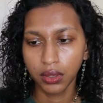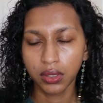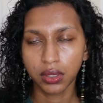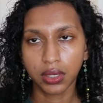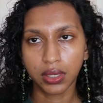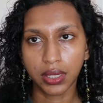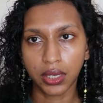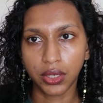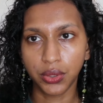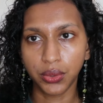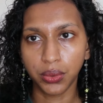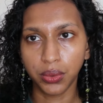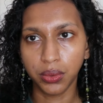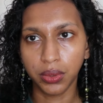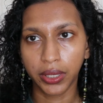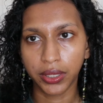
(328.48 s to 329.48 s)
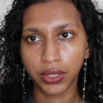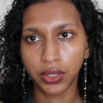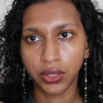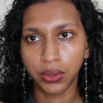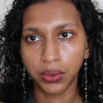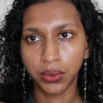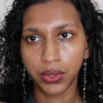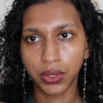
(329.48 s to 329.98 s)
Since I do like to
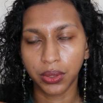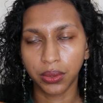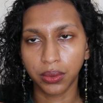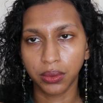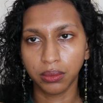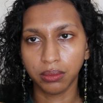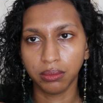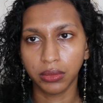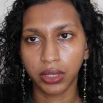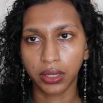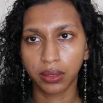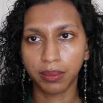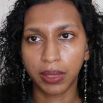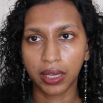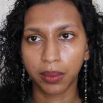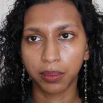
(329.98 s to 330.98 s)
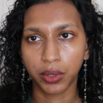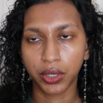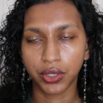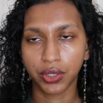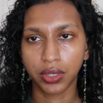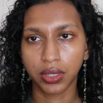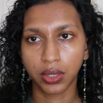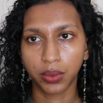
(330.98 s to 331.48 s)
use, you know, like makeup
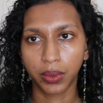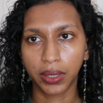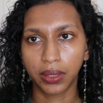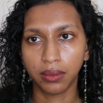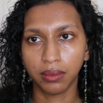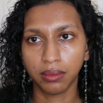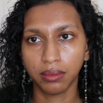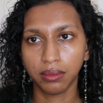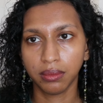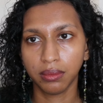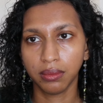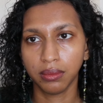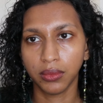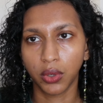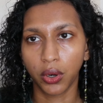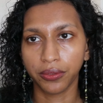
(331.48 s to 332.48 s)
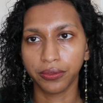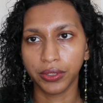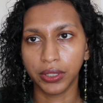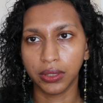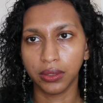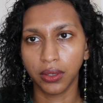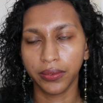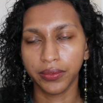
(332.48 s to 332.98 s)
brushes quite
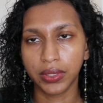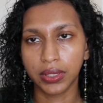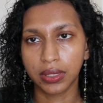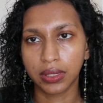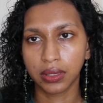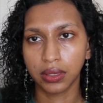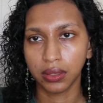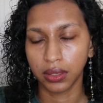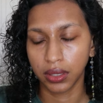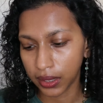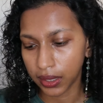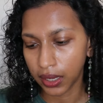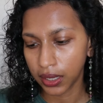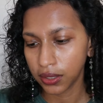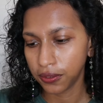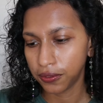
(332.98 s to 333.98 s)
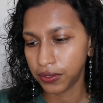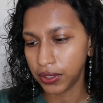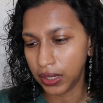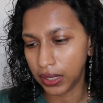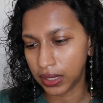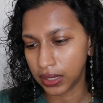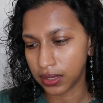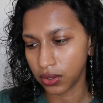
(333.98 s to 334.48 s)
often, obviously. I kind of feel
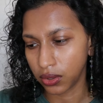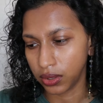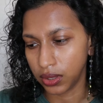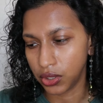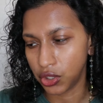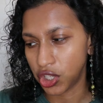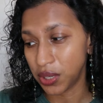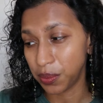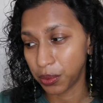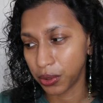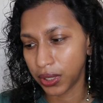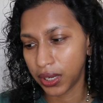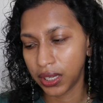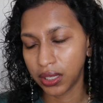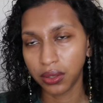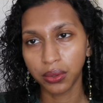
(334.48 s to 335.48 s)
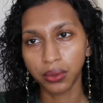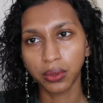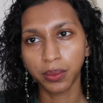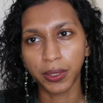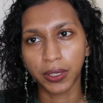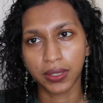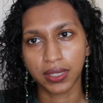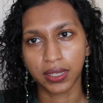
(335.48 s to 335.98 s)
like it's on the cheaper end though,
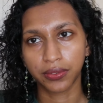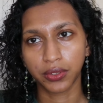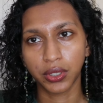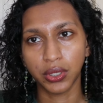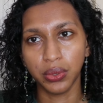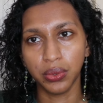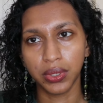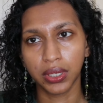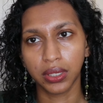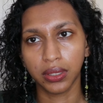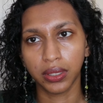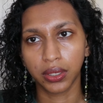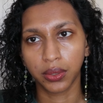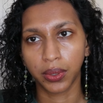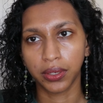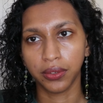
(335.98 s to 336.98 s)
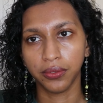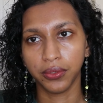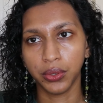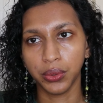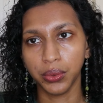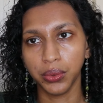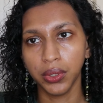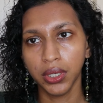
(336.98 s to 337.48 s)
because after using like quite a
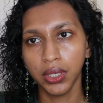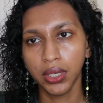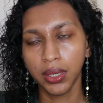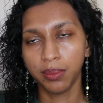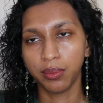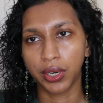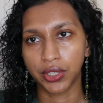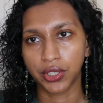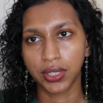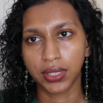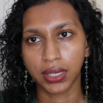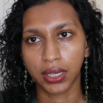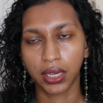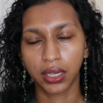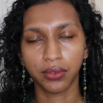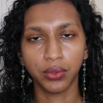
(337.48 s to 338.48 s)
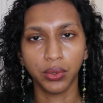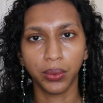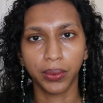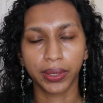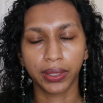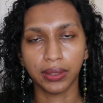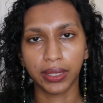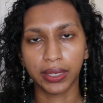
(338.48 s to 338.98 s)
few brushes, I kind of know
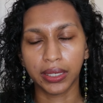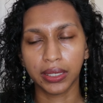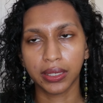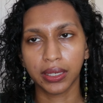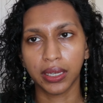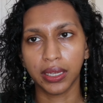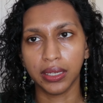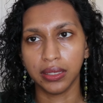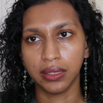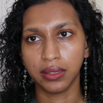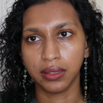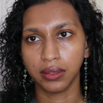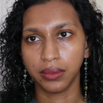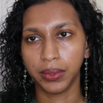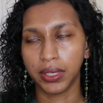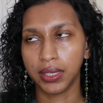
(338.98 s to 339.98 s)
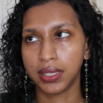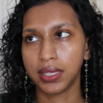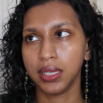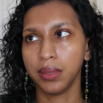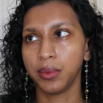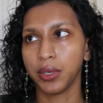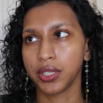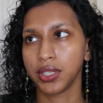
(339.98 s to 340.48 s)
what I like. And when I see
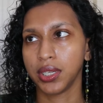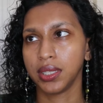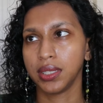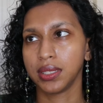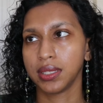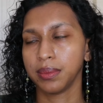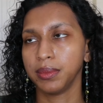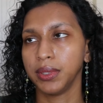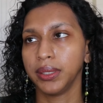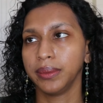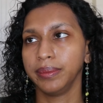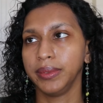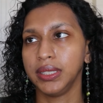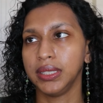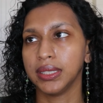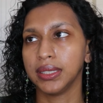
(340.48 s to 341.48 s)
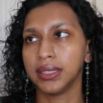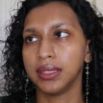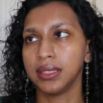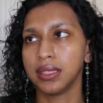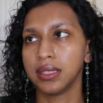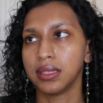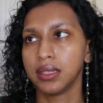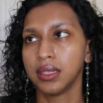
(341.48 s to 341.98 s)
a brush like this, I'm like, yeah,
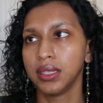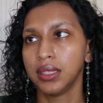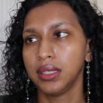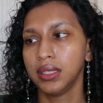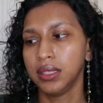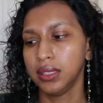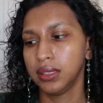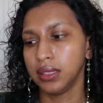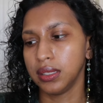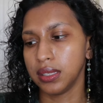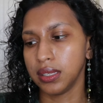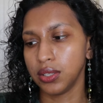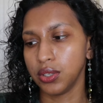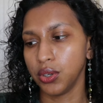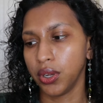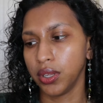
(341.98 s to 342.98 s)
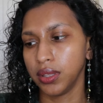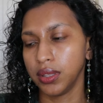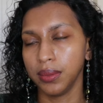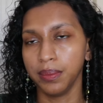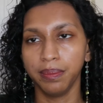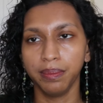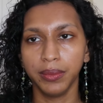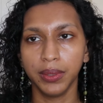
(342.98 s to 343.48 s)
this is not
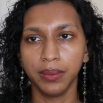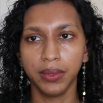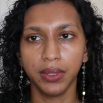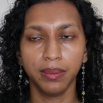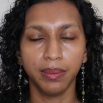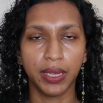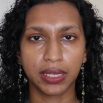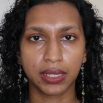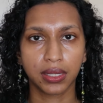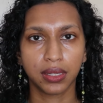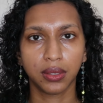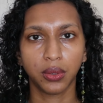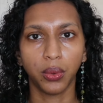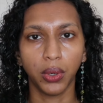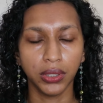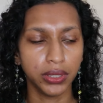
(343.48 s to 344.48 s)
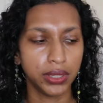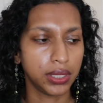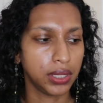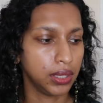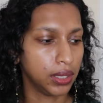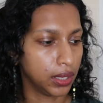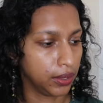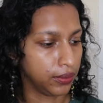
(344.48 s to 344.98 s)
the best quality
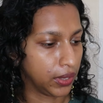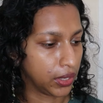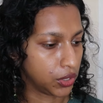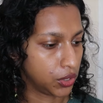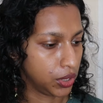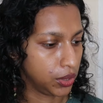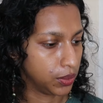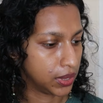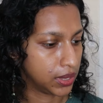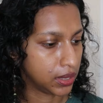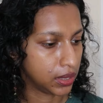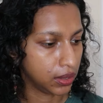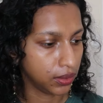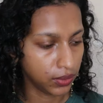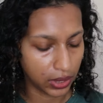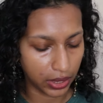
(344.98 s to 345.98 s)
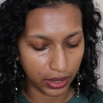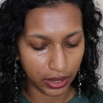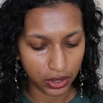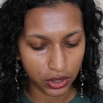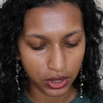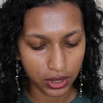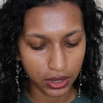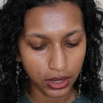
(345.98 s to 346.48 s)
that I've actually received. I
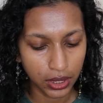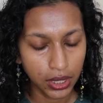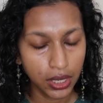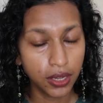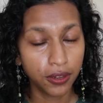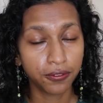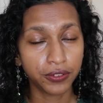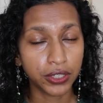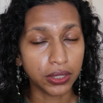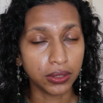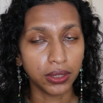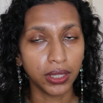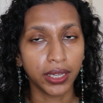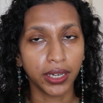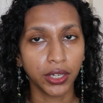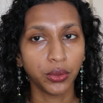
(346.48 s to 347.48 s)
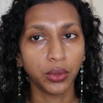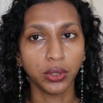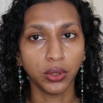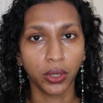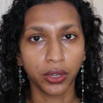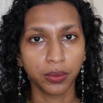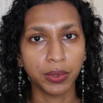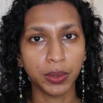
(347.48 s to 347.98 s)
actually feel, and I know a
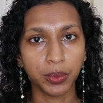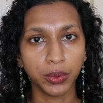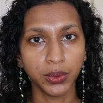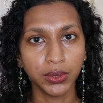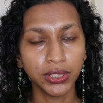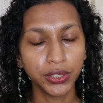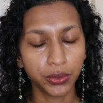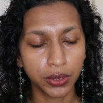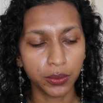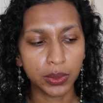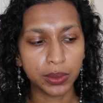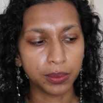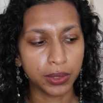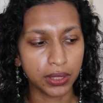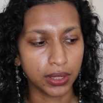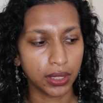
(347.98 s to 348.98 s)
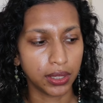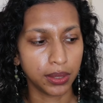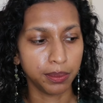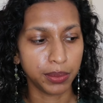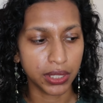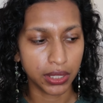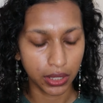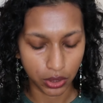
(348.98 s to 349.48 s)
lot of people will agree with me, that the
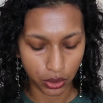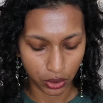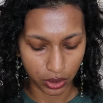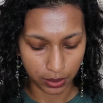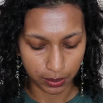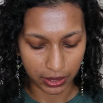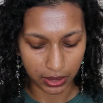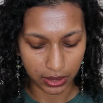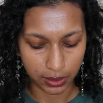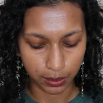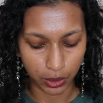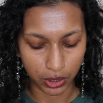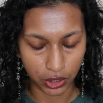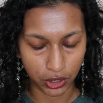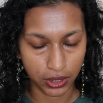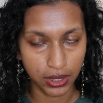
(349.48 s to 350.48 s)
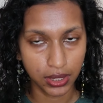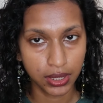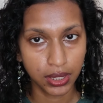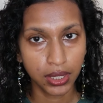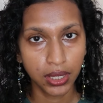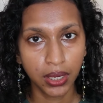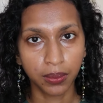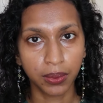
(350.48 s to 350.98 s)
BH Cosmetics
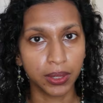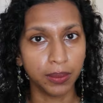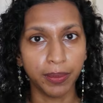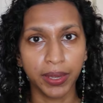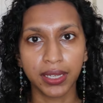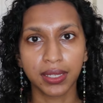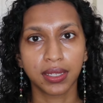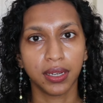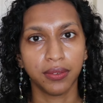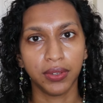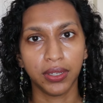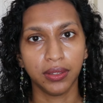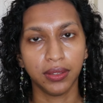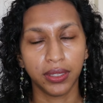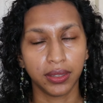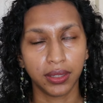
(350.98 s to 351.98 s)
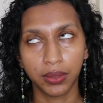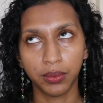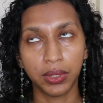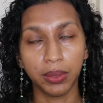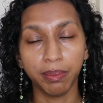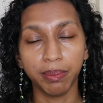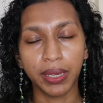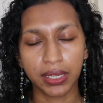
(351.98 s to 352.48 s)
brushes were the best. They were
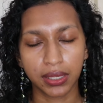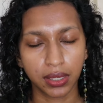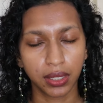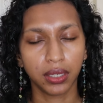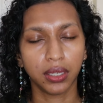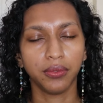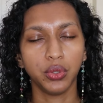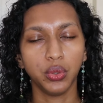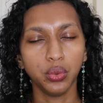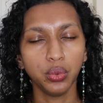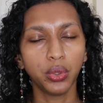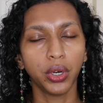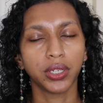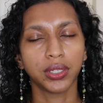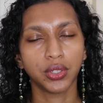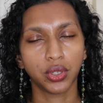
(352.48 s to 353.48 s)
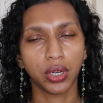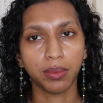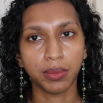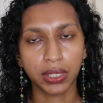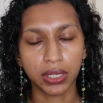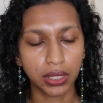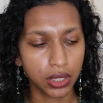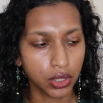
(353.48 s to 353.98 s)
the best. Like if you got to try
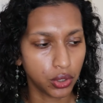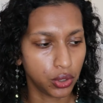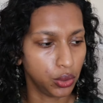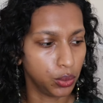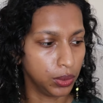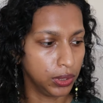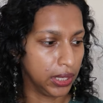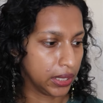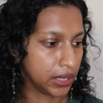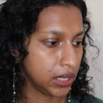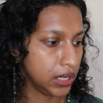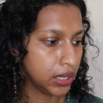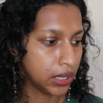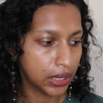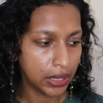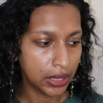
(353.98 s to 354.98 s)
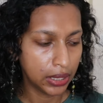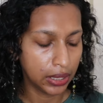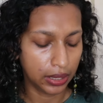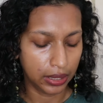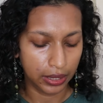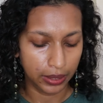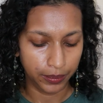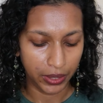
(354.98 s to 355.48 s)
BH, you were lucky.
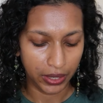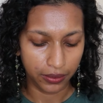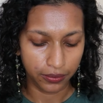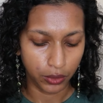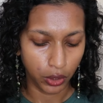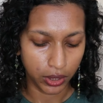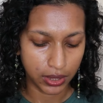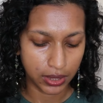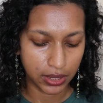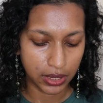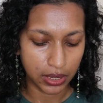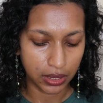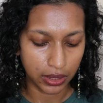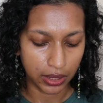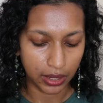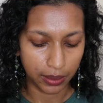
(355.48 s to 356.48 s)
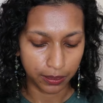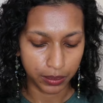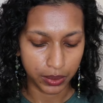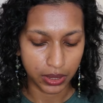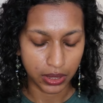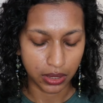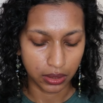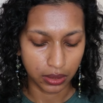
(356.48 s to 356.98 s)
I have not seen a
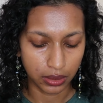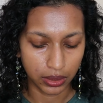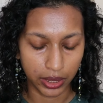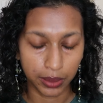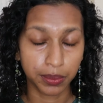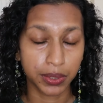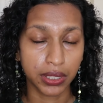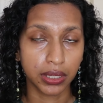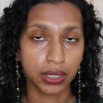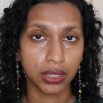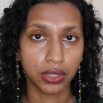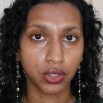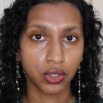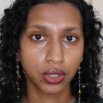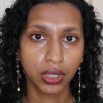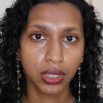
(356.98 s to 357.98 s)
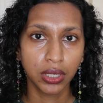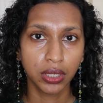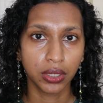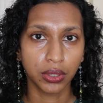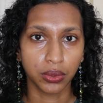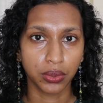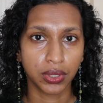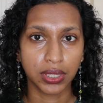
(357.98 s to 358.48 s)
company like BH,
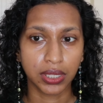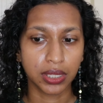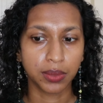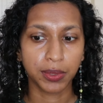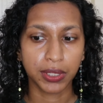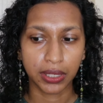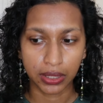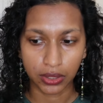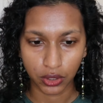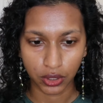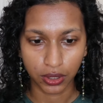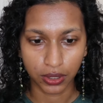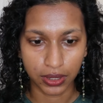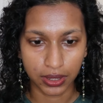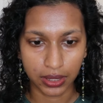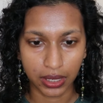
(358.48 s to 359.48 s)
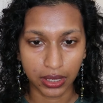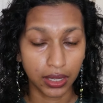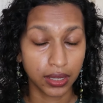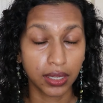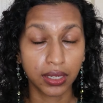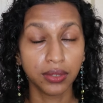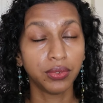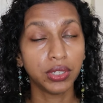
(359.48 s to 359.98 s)
you know, since BH, and
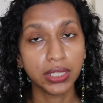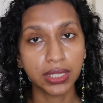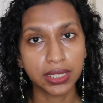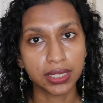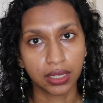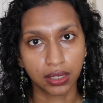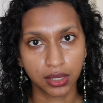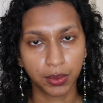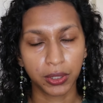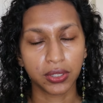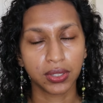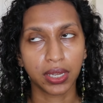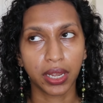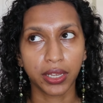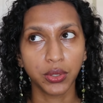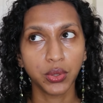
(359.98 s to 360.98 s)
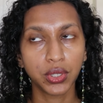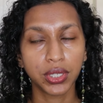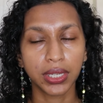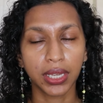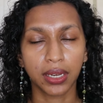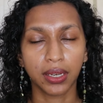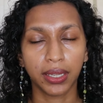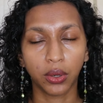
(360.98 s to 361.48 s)
that it really sucks, because I used to
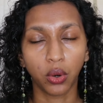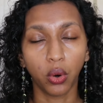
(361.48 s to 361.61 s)
get like